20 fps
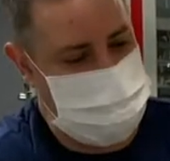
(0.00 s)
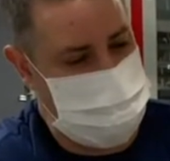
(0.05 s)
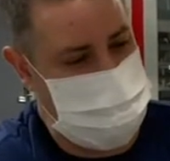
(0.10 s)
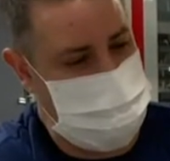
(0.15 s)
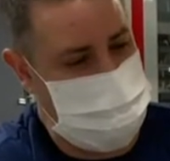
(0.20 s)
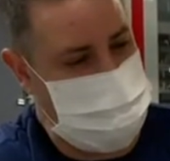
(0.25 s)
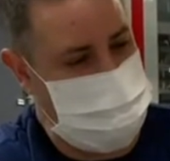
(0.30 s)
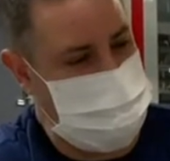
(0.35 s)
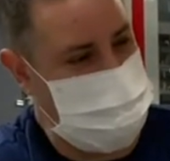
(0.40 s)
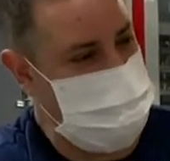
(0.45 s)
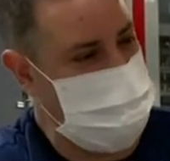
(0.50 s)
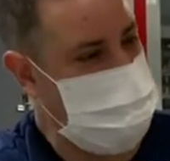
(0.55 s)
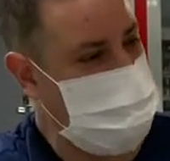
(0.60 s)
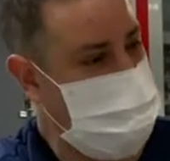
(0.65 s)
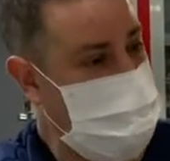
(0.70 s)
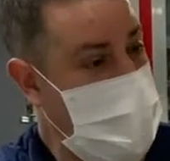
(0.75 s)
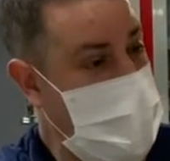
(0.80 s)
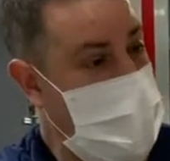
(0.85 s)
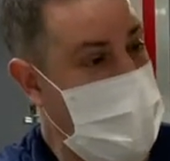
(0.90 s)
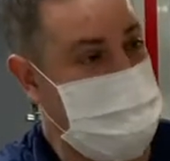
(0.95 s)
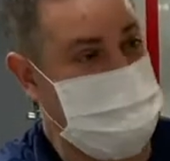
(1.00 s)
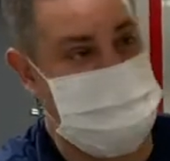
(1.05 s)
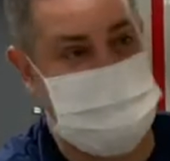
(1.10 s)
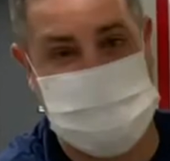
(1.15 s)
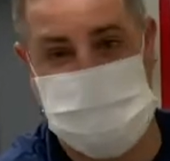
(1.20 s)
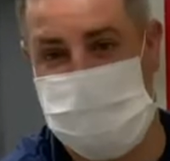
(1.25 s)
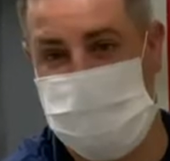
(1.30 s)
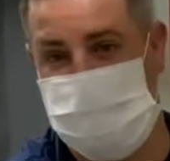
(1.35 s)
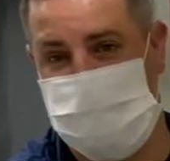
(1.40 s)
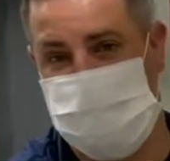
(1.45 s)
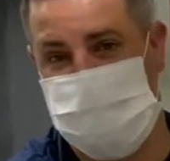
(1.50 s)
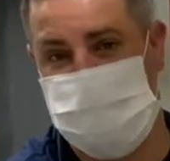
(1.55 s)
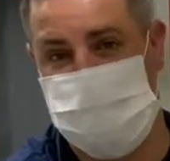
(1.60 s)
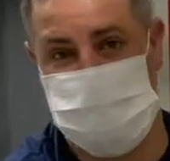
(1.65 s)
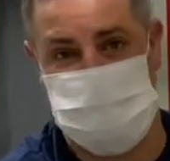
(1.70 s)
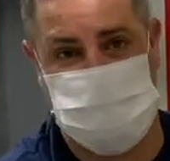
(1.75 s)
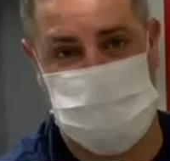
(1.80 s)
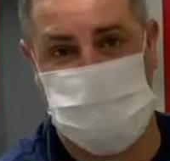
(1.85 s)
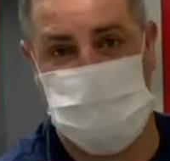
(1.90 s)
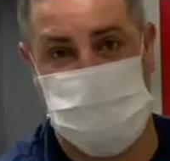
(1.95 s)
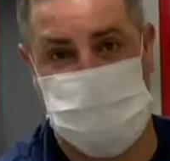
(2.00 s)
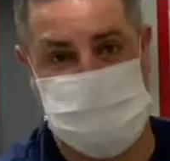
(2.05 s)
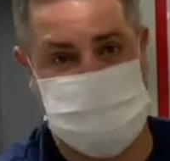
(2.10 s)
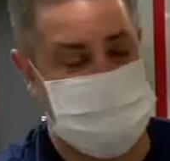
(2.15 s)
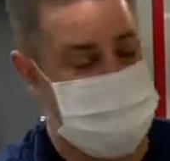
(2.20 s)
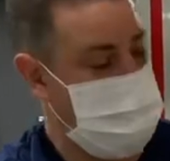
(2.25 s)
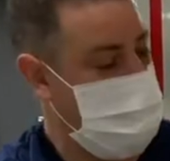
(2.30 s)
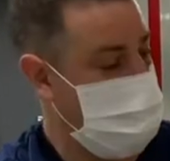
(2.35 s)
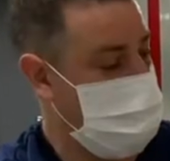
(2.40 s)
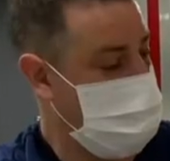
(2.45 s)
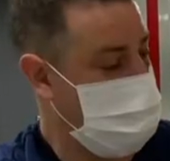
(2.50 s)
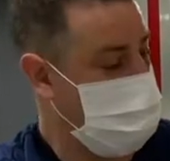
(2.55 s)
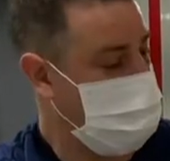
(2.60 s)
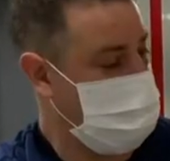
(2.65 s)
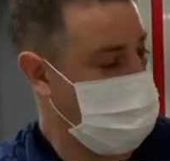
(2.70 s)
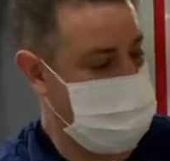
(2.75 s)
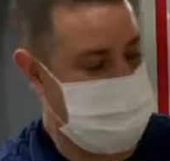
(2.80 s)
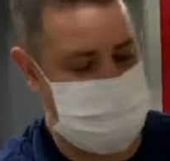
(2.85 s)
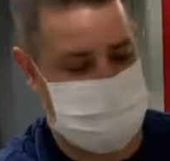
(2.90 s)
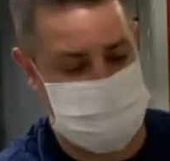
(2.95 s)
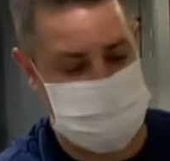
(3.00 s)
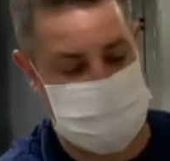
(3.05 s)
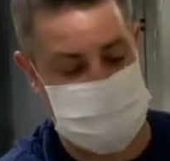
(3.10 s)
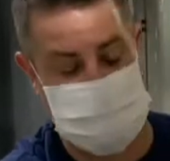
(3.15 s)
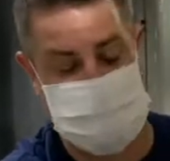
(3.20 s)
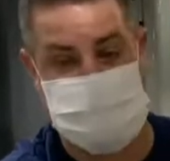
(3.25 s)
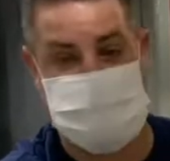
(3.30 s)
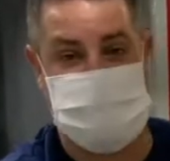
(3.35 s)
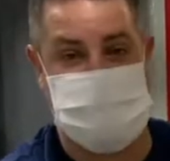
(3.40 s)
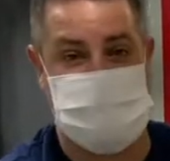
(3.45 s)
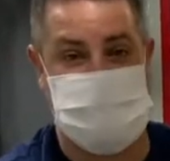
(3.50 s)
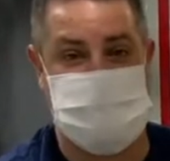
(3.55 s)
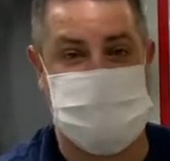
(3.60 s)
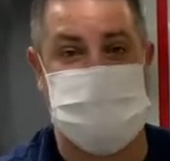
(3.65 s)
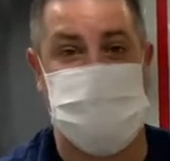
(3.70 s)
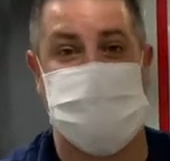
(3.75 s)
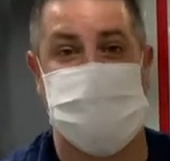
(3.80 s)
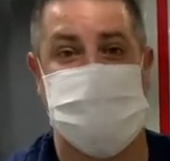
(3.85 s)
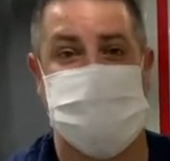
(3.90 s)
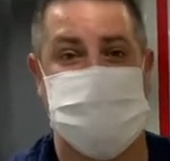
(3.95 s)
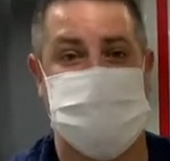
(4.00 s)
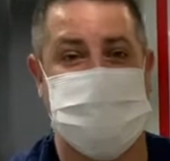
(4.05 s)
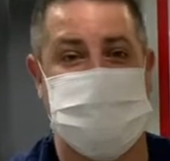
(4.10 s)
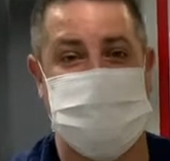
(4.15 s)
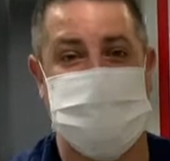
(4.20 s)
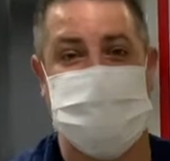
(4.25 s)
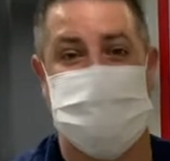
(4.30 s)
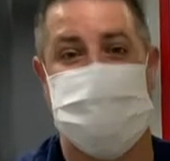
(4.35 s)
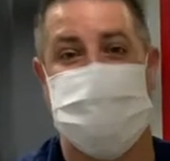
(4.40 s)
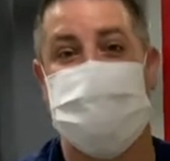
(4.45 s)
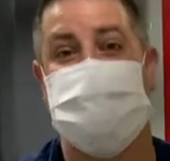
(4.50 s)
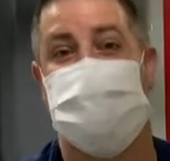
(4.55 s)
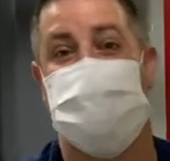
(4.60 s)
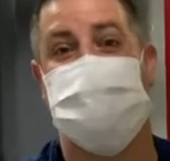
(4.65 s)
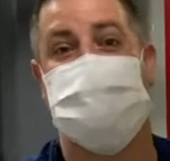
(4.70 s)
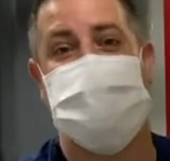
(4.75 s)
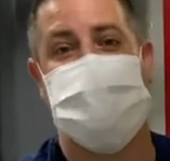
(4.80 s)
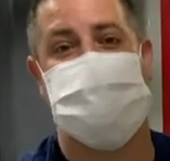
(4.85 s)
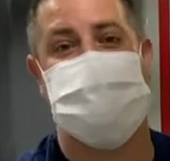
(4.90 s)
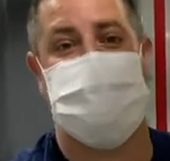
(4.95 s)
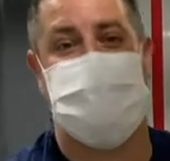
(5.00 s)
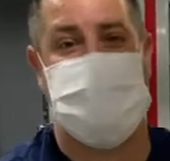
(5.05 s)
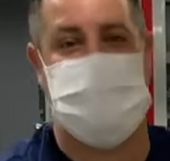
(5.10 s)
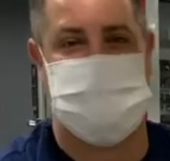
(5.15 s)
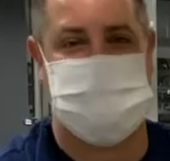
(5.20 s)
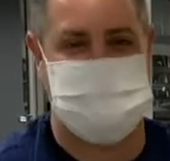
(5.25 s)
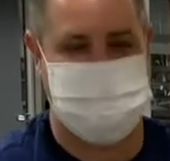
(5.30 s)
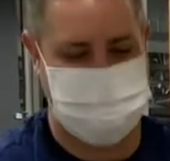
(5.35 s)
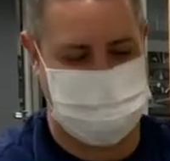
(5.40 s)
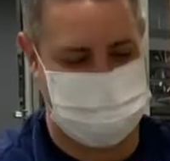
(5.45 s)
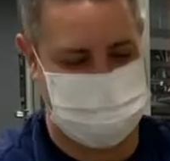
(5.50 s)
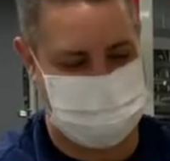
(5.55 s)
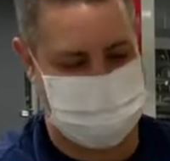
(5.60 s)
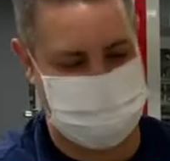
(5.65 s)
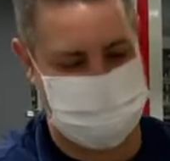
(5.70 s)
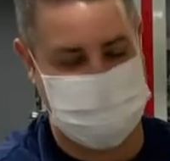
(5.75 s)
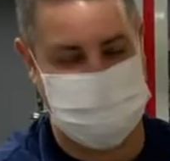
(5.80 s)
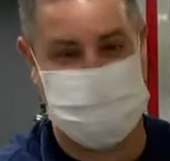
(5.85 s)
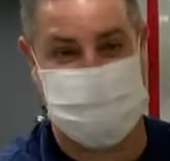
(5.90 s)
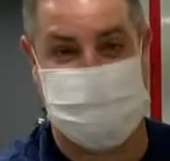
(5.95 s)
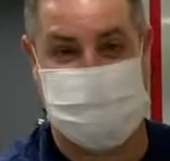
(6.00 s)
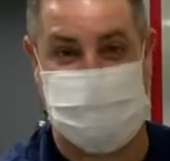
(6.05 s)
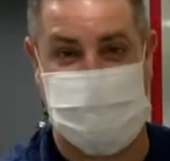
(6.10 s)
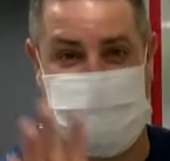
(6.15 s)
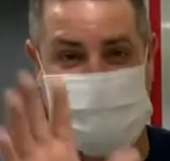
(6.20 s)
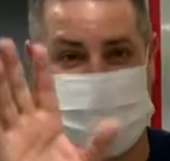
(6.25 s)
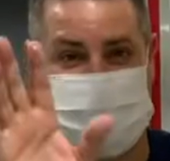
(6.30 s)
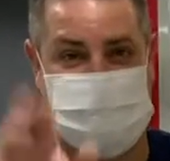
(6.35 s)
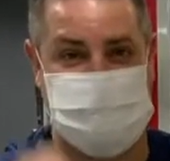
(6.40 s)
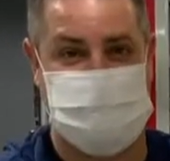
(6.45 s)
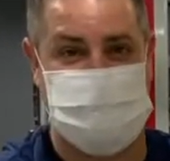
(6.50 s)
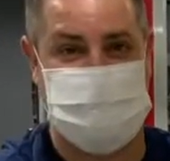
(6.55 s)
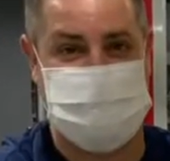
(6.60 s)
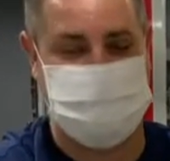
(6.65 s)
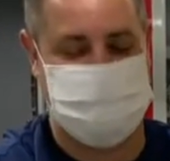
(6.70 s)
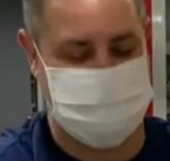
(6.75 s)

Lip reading: But after that, you won't even notice that you had a mishap. Thanks, everyone.